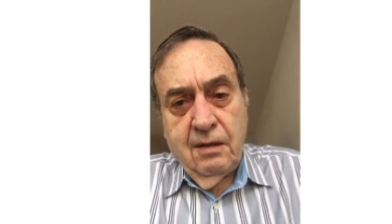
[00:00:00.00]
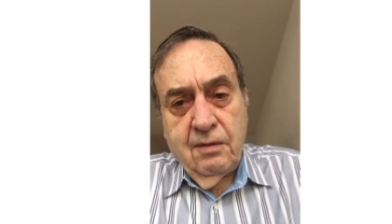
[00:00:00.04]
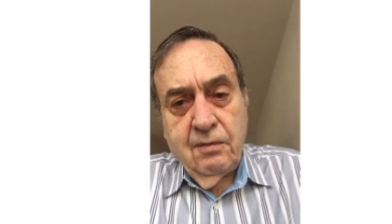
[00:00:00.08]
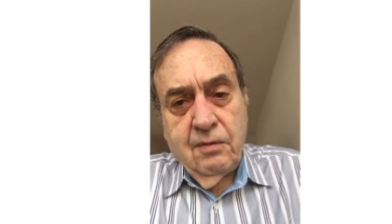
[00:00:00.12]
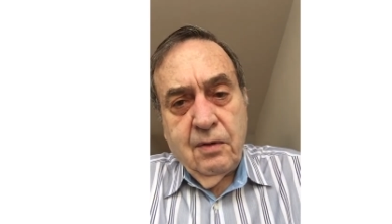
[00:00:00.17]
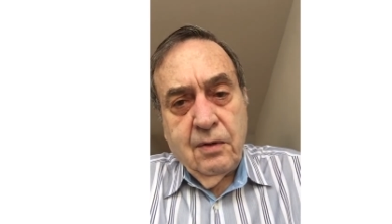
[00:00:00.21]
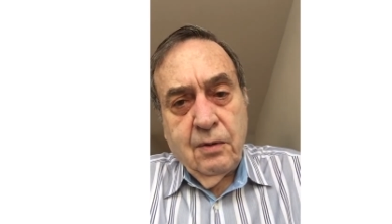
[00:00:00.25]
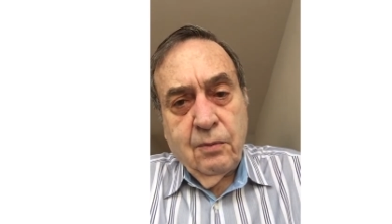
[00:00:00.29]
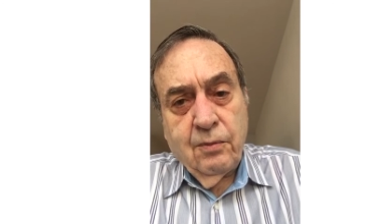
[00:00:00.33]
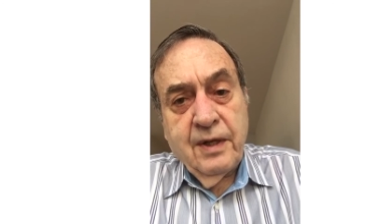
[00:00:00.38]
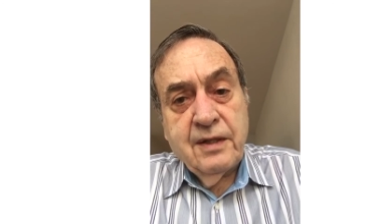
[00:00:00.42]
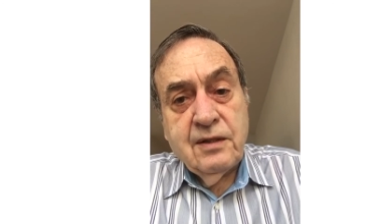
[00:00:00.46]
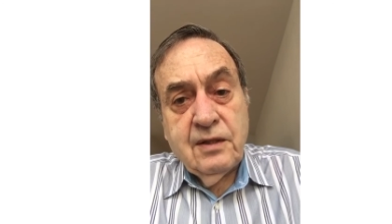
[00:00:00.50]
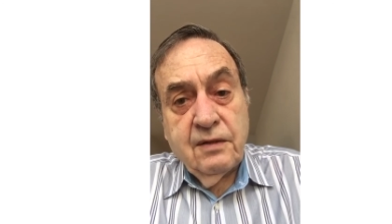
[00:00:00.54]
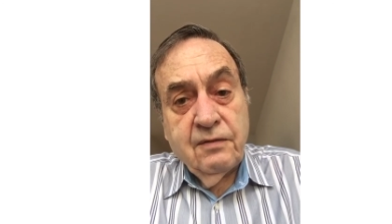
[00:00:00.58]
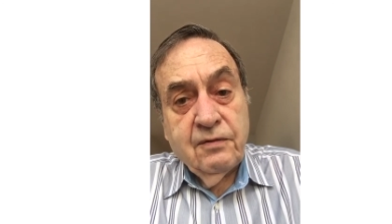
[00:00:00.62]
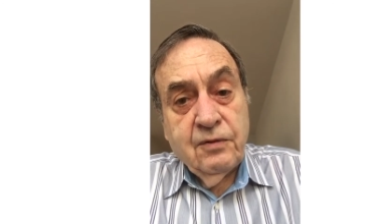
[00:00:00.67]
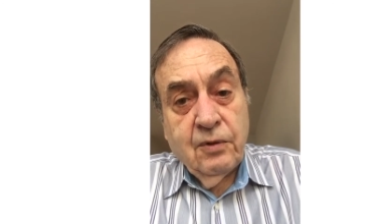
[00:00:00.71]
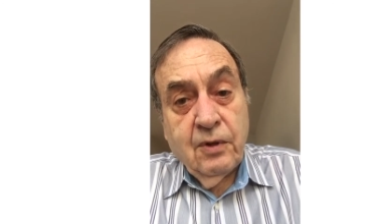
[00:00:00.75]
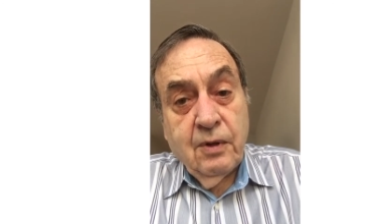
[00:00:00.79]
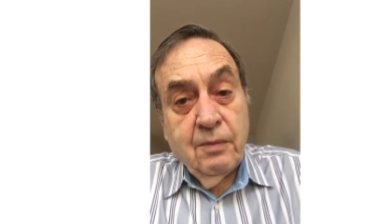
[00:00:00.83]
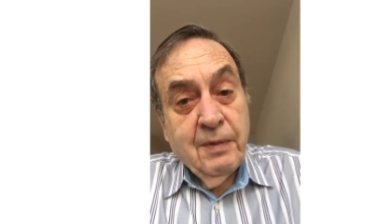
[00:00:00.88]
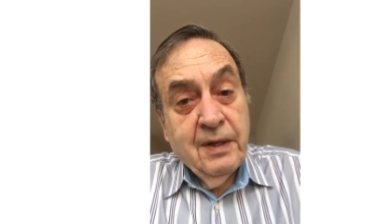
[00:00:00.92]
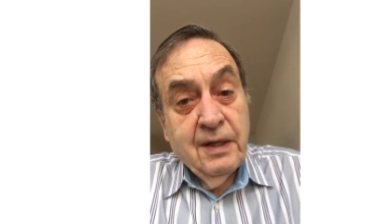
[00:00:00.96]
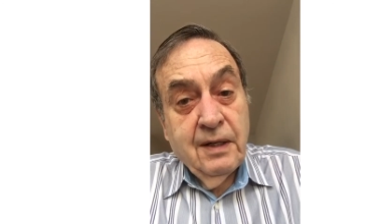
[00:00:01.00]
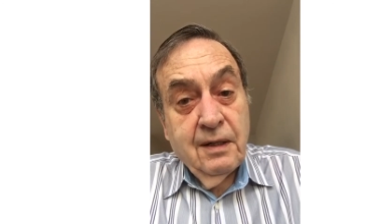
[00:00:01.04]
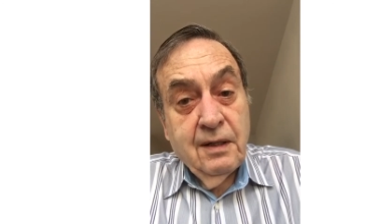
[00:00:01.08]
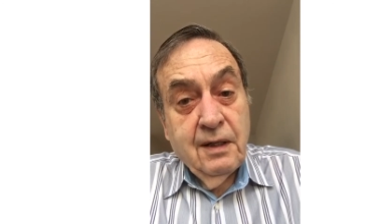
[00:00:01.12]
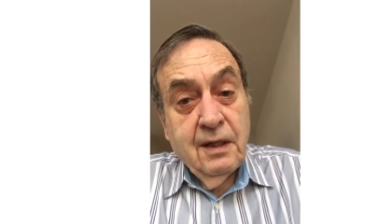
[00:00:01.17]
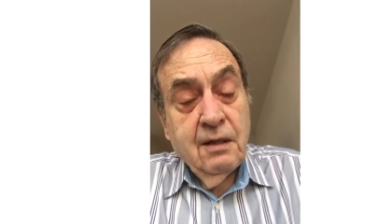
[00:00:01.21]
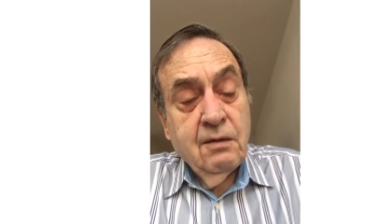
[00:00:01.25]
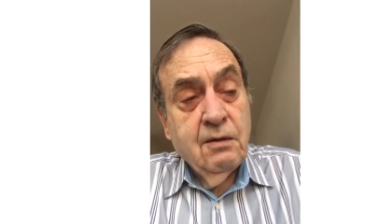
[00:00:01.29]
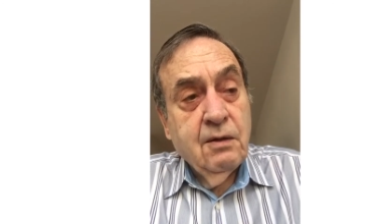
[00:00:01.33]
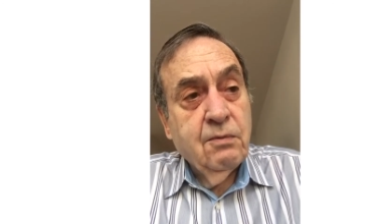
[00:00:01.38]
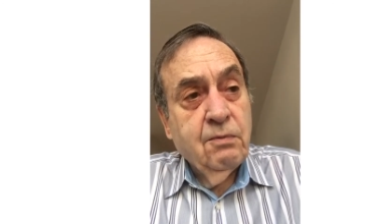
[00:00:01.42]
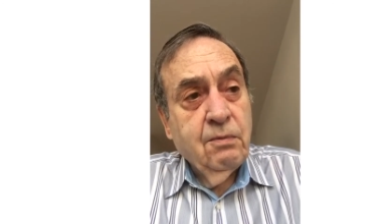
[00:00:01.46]
the rest of Europe and
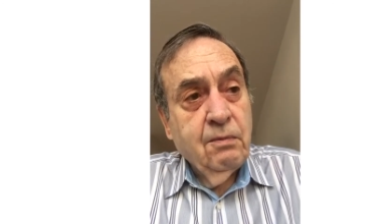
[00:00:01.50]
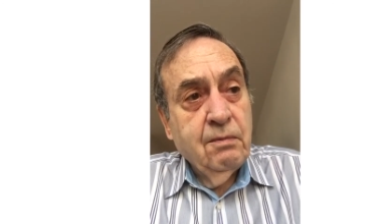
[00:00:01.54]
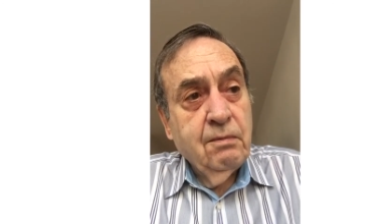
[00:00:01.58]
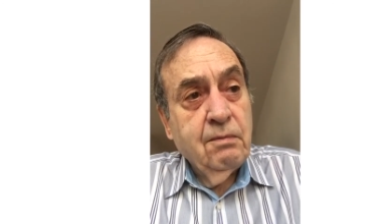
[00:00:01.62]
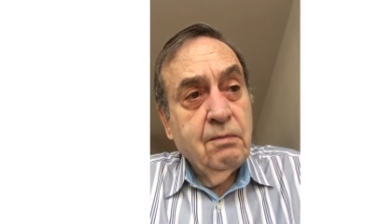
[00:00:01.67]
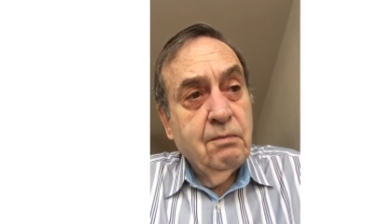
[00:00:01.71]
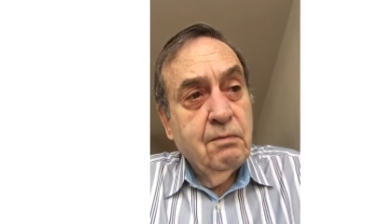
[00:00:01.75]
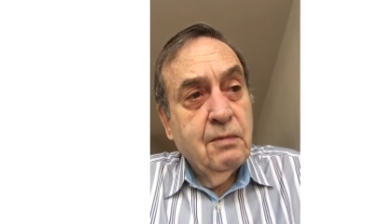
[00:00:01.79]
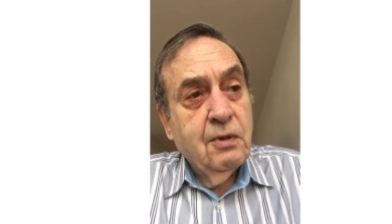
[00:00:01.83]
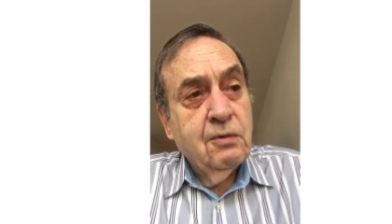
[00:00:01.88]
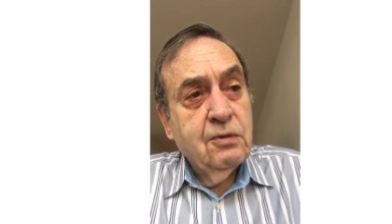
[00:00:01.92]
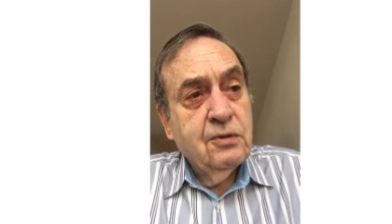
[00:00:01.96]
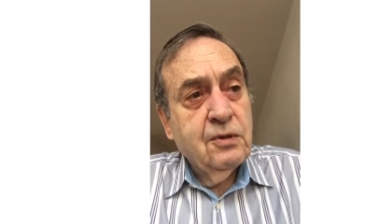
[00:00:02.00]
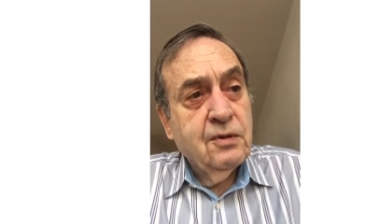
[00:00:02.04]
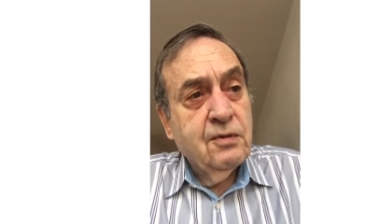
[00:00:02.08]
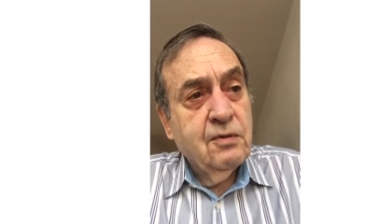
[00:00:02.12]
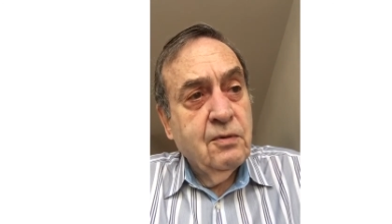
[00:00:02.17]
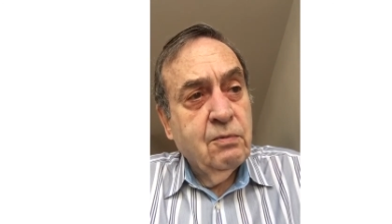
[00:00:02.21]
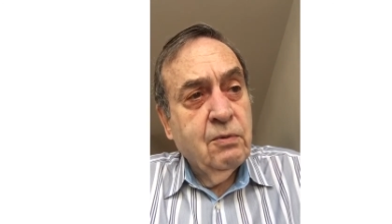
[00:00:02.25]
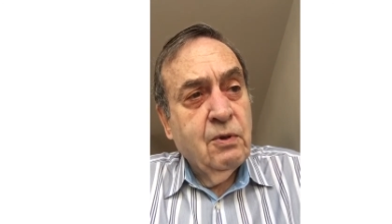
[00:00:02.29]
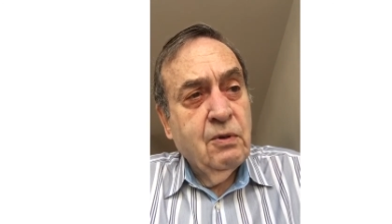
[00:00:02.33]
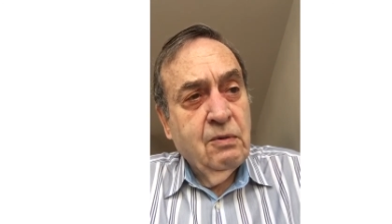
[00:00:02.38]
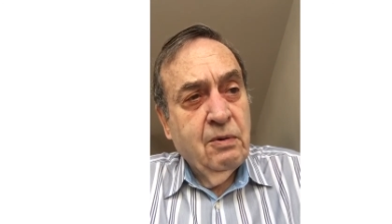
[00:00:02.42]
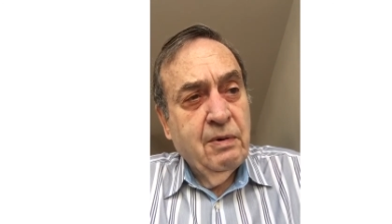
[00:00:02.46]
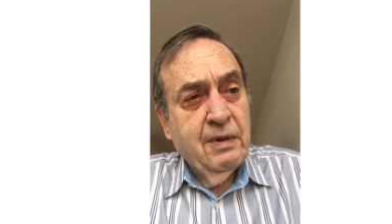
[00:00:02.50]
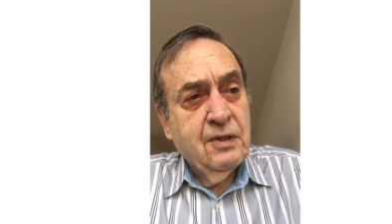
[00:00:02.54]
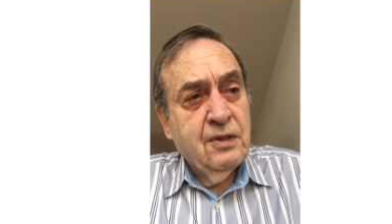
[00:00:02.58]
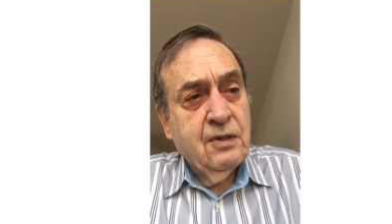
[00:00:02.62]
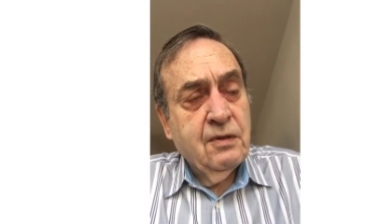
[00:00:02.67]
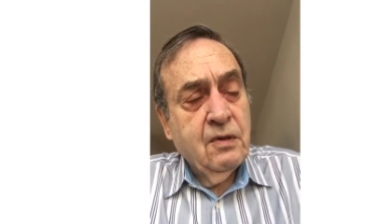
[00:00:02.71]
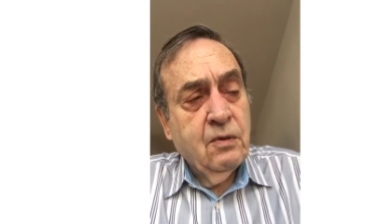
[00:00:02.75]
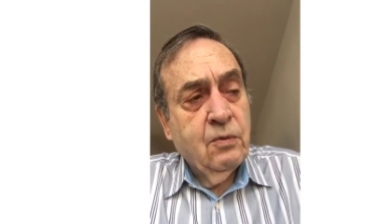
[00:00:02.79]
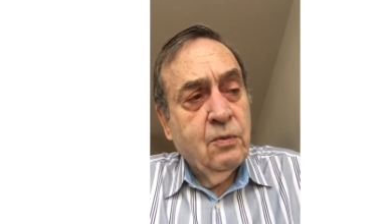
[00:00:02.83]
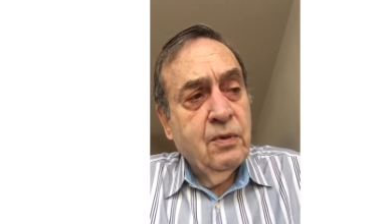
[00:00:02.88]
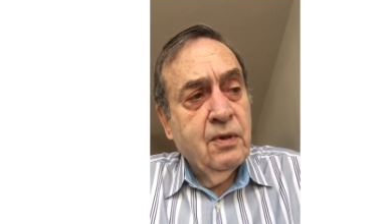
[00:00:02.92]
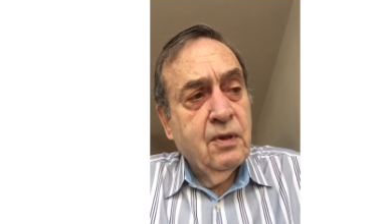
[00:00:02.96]
indeed most of the rest of
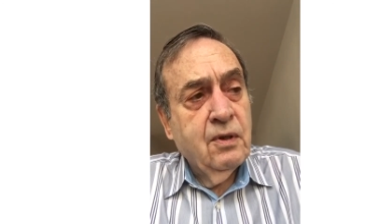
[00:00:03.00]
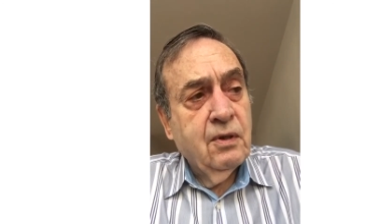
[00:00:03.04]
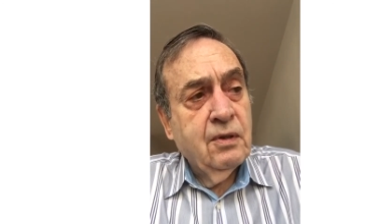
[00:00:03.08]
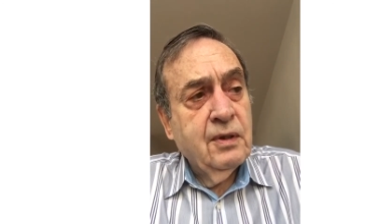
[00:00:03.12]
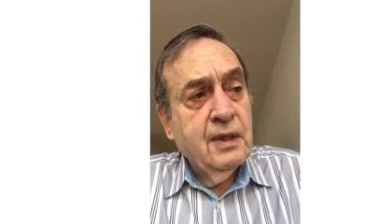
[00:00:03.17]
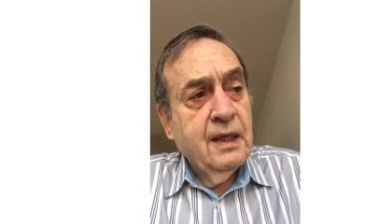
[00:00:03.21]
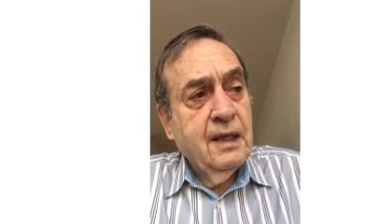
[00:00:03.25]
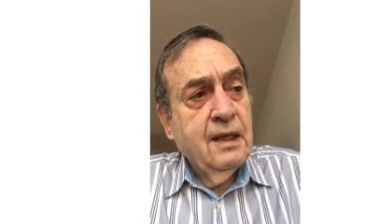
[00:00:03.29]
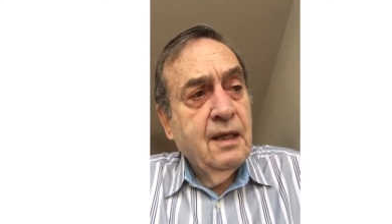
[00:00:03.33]
the world,